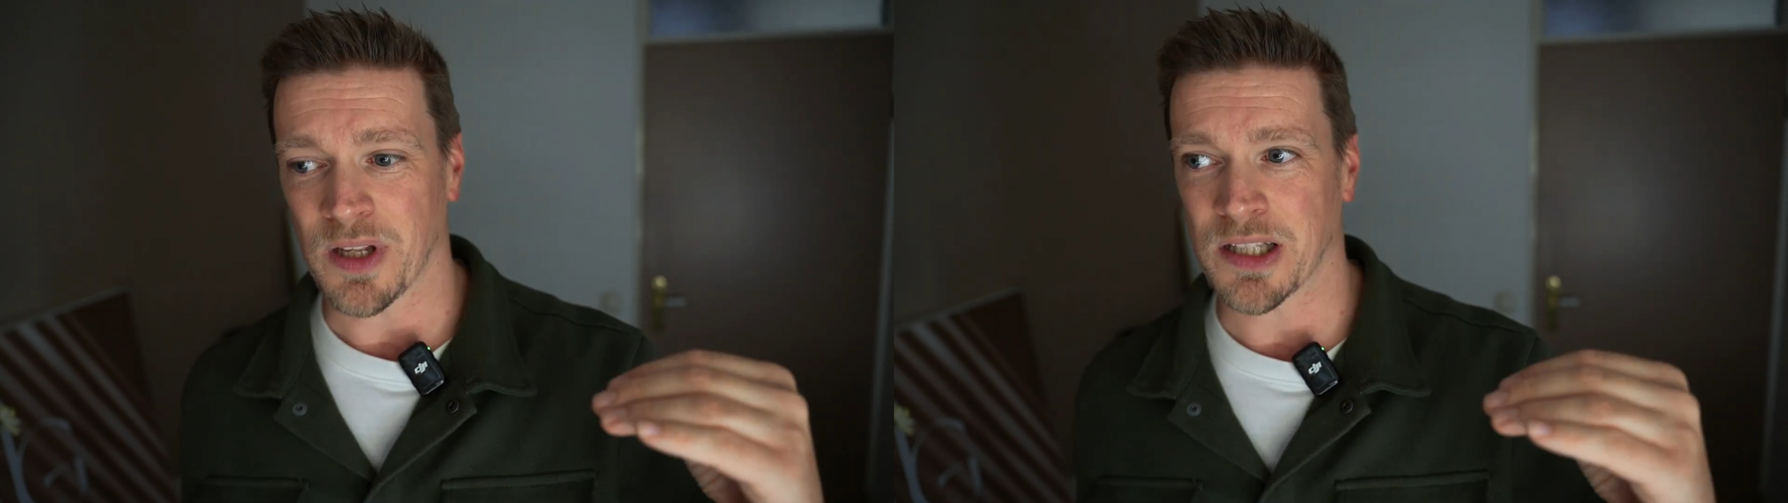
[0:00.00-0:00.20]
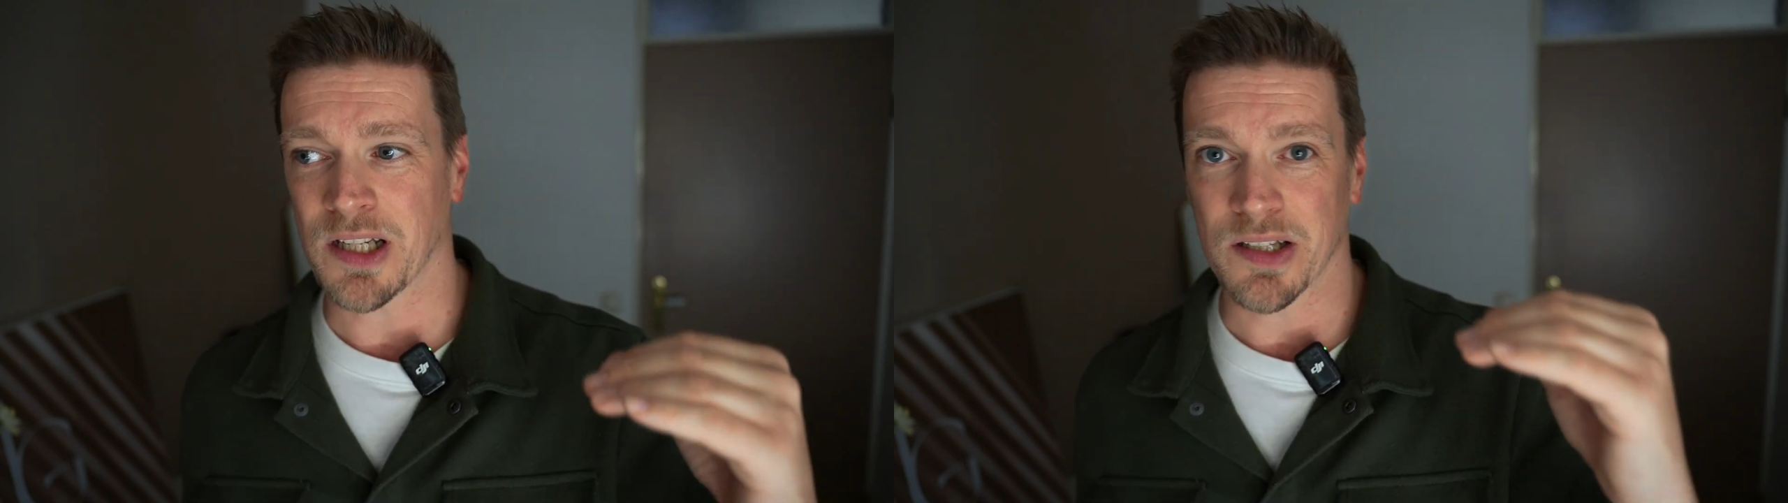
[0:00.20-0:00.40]

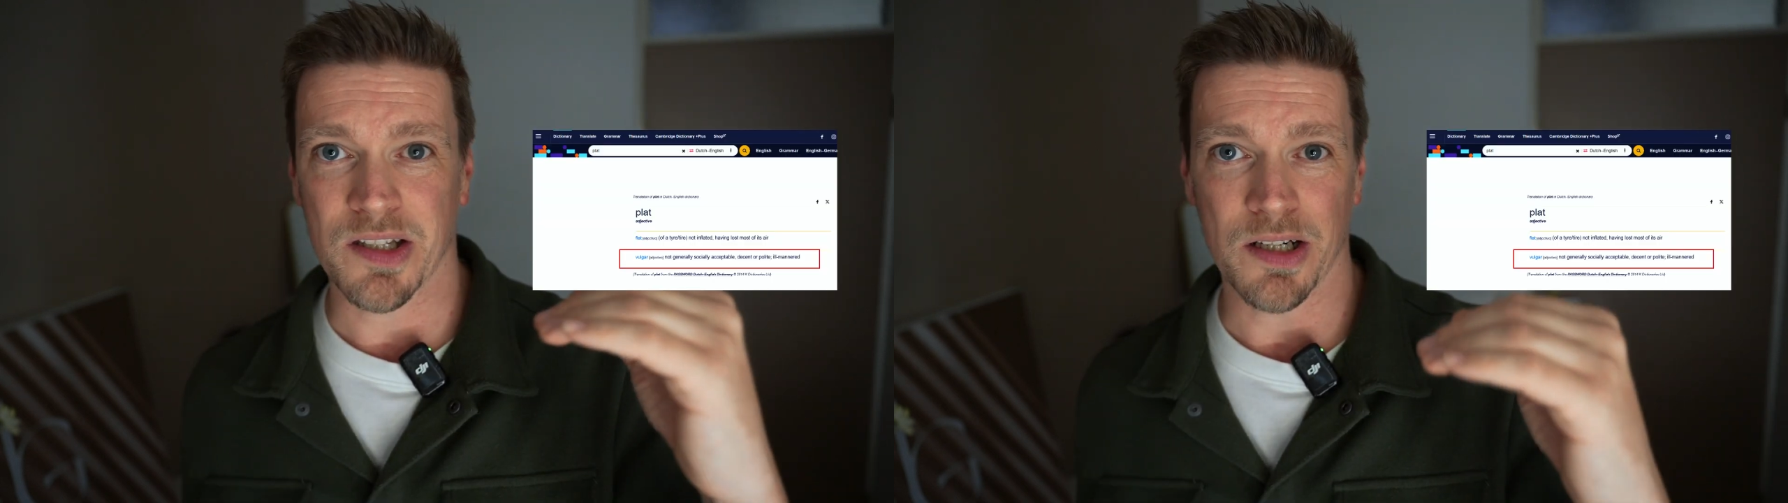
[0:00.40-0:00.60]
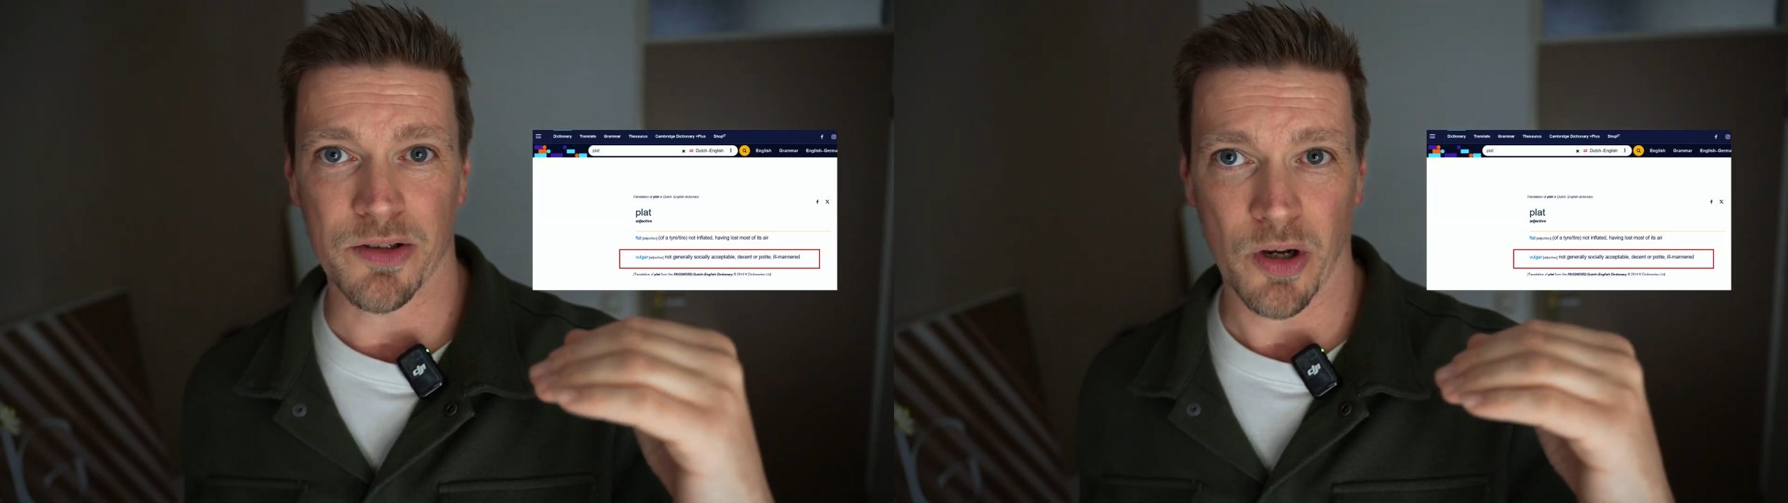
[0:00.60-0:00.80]
that's
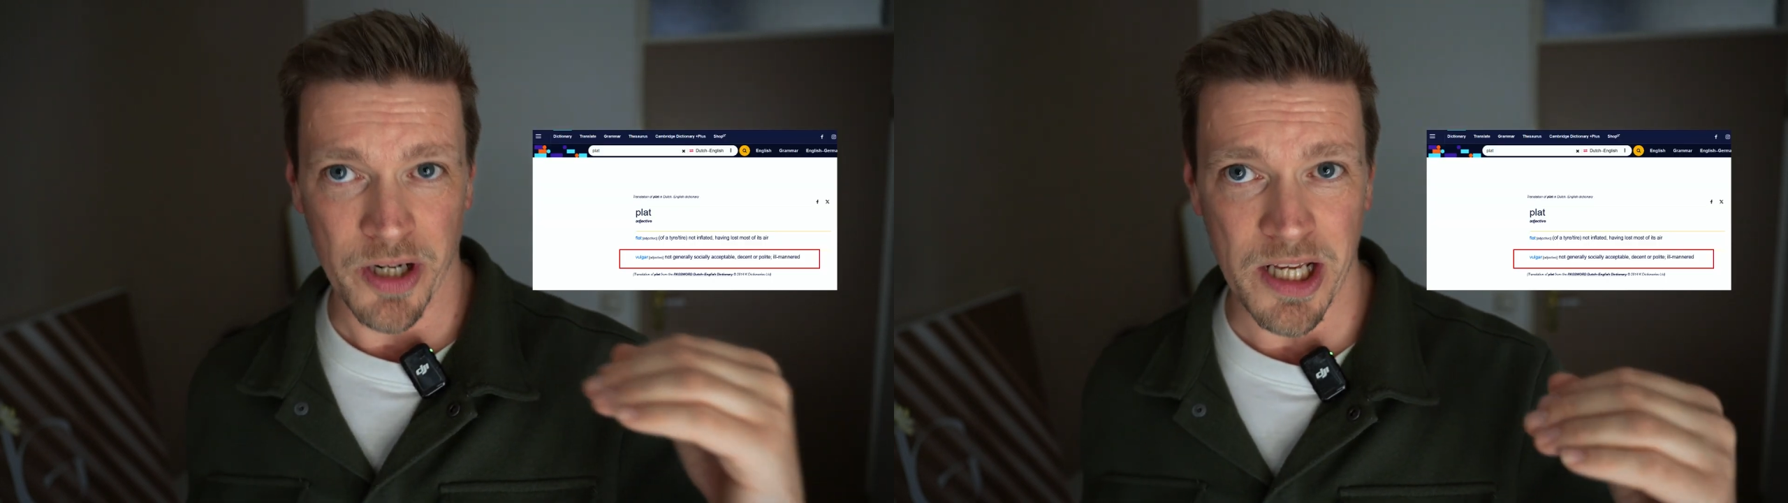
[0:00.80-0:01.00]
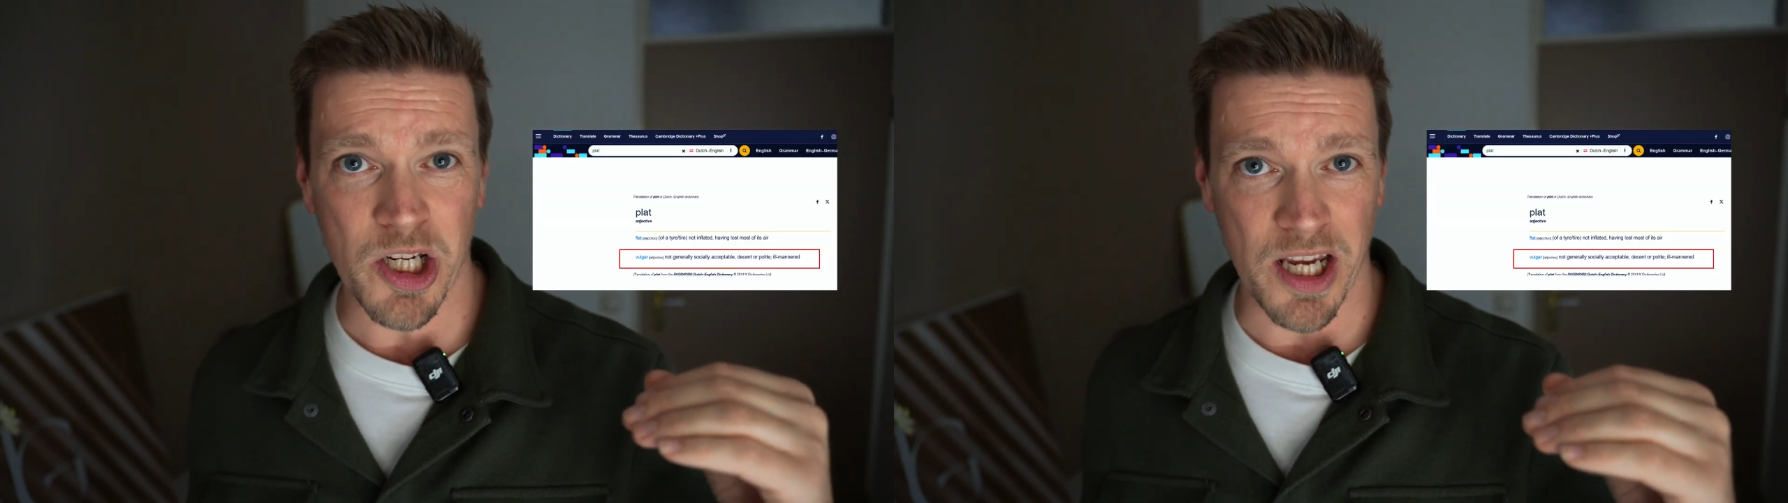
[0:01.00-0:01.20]
considered
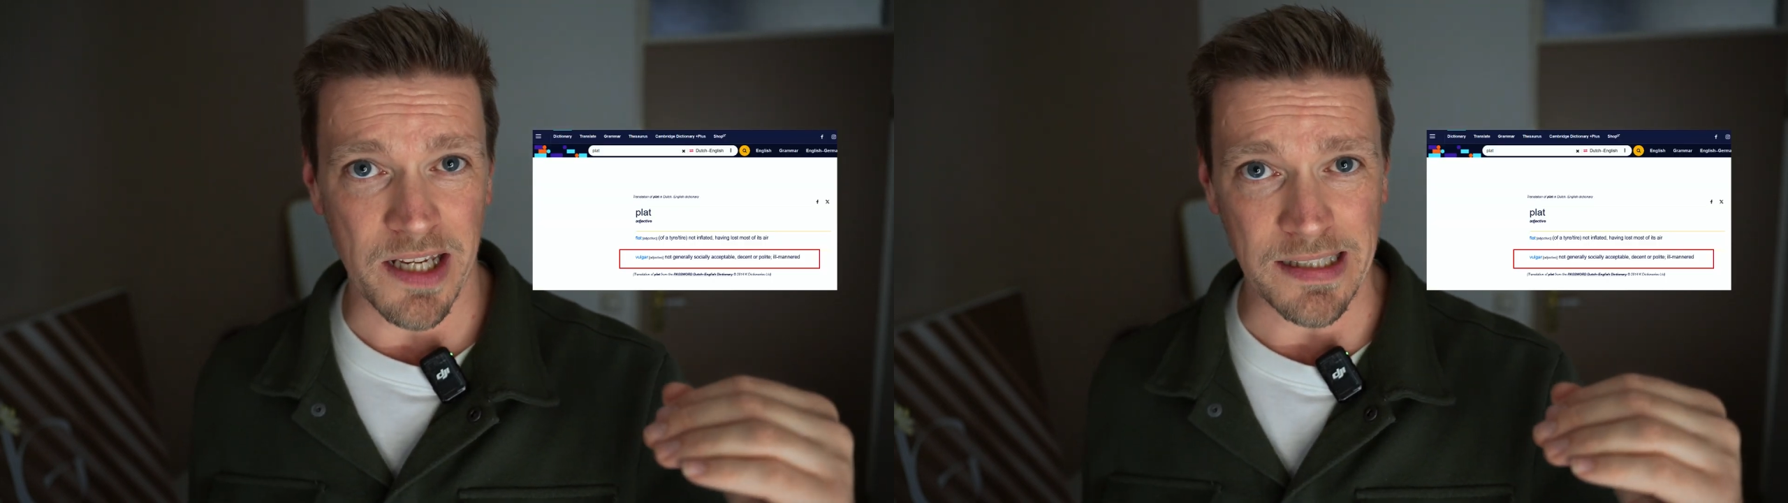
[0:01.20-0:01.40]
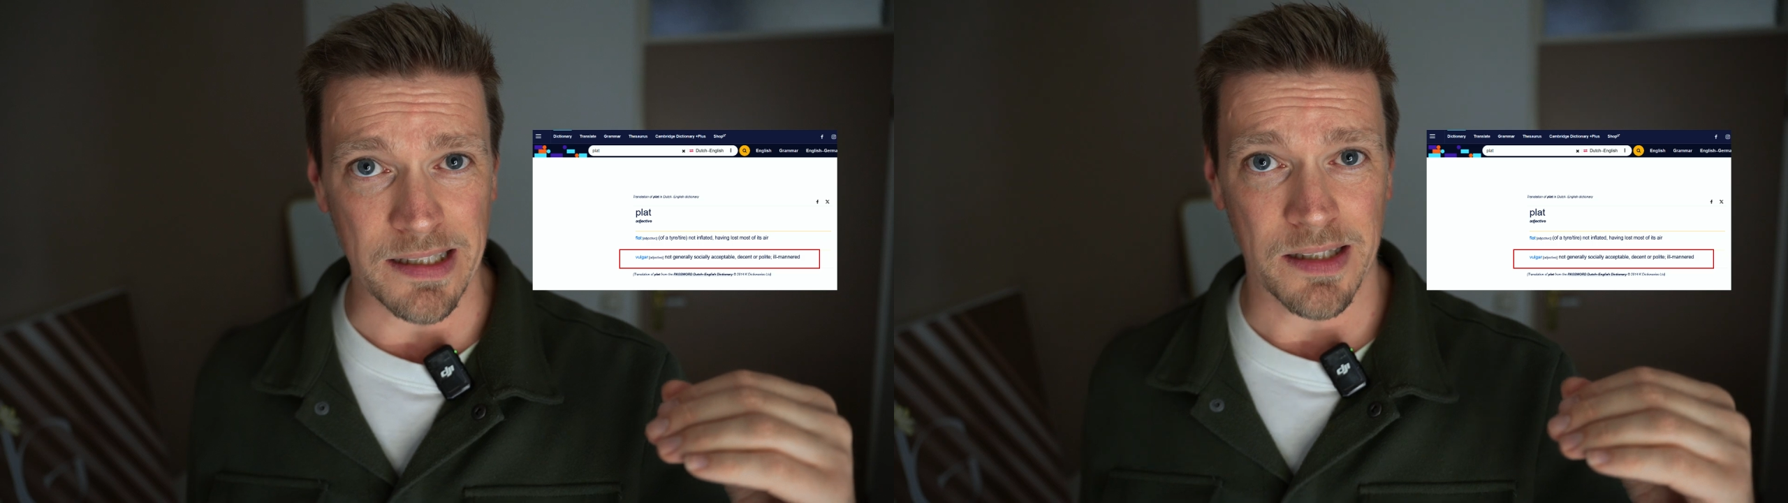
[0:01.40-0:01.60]

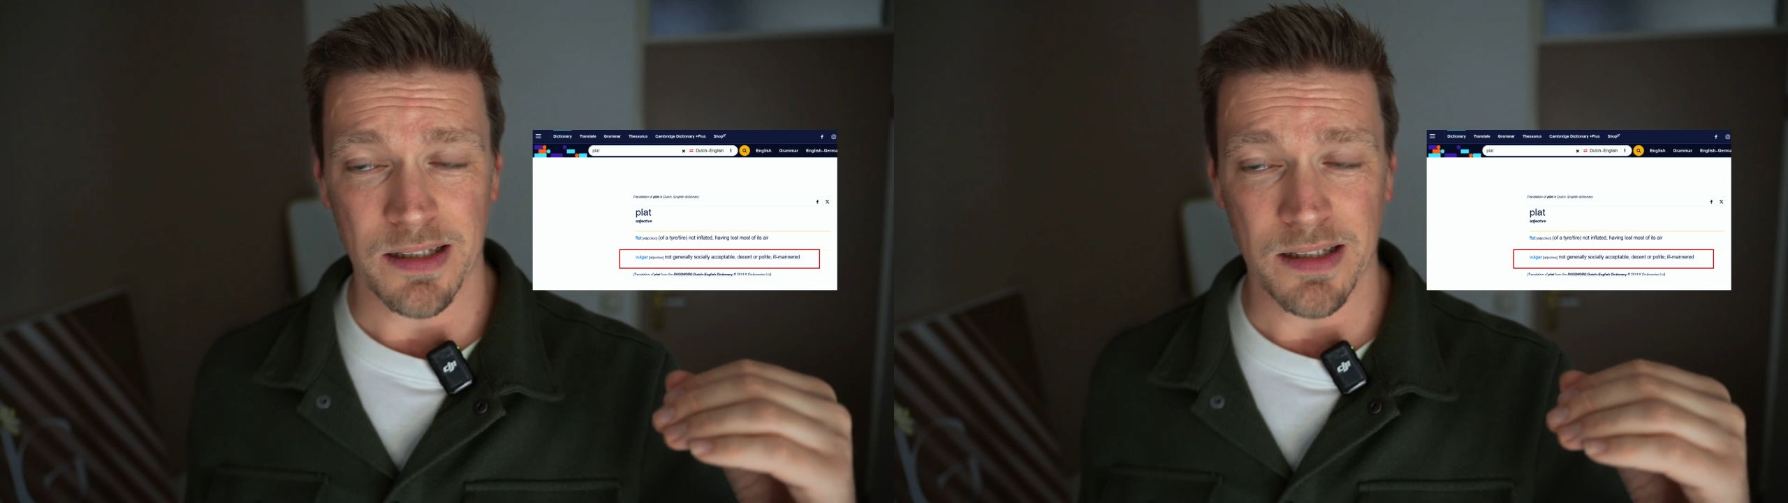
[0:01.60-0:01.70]
uneducated.